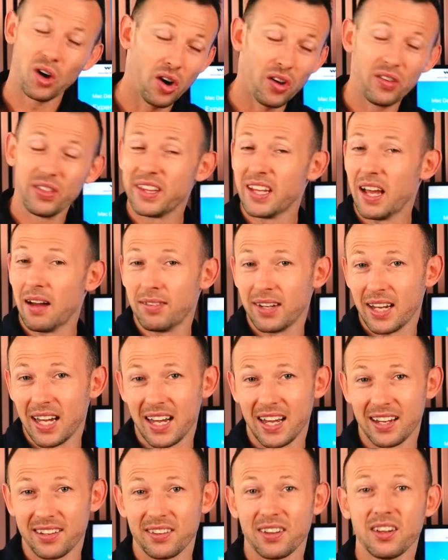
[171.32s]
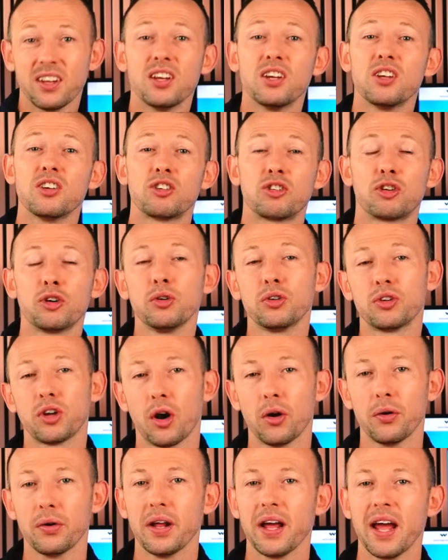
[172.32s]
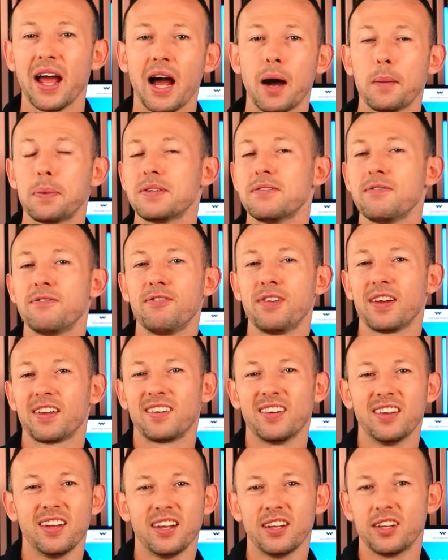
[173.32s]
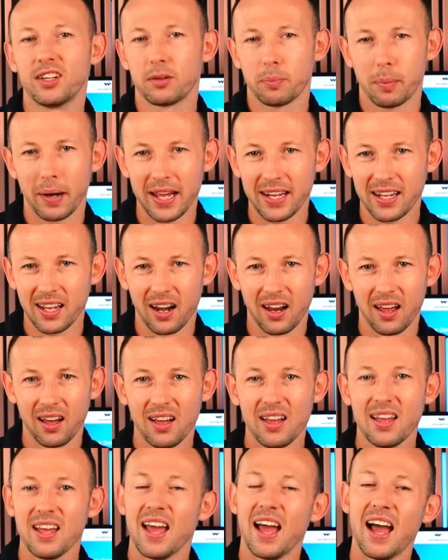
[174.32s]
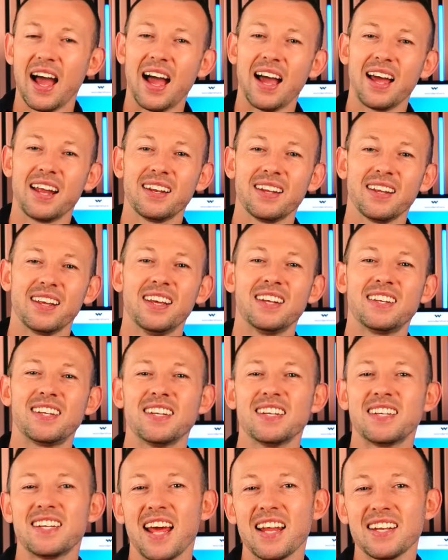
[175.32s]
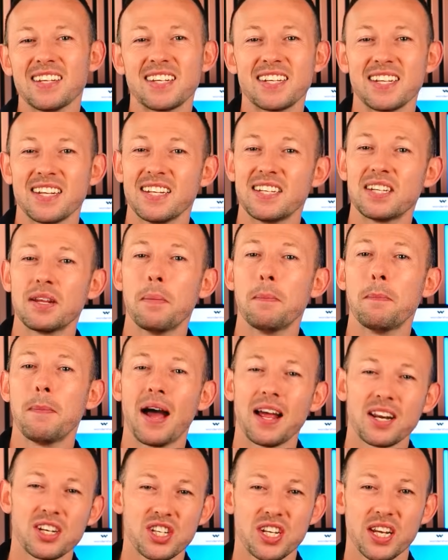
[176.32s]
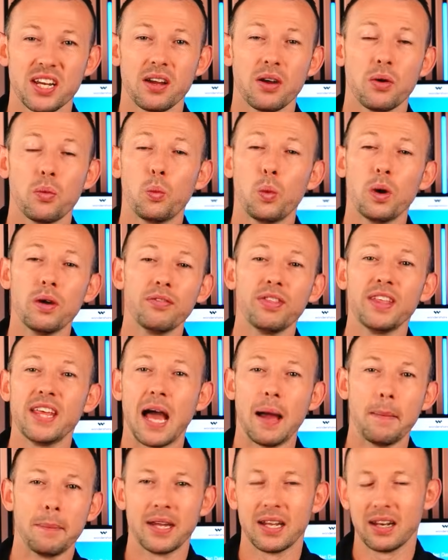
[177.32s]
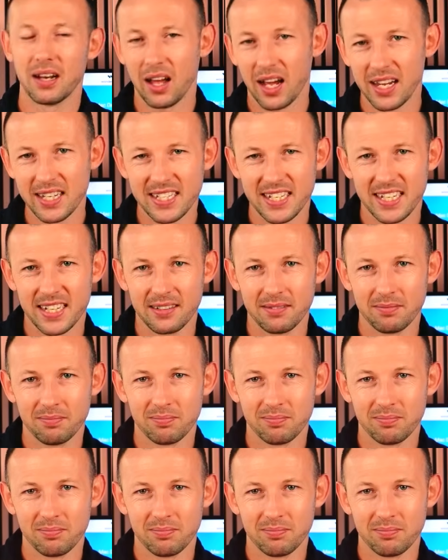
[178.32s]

On the other hand, True Tone helps in fixing the display color and its intensity to match it with the ambient lighting.